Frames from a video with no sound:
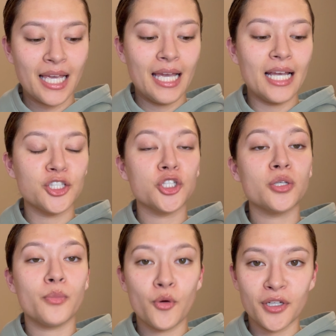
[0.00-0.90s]
it's just
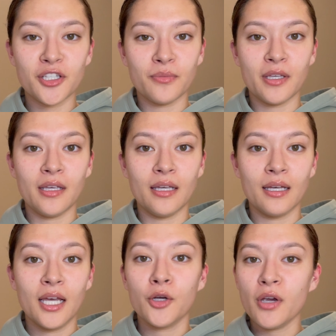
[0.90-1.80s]
important to be
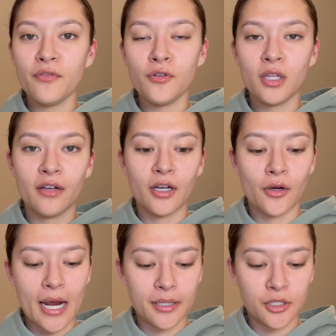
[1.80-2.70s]
grateful and give our
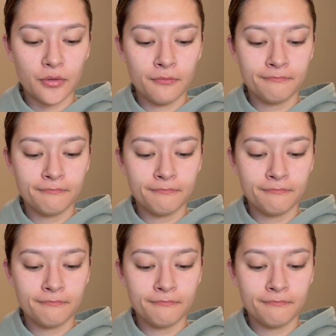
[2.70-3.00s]
gratitude.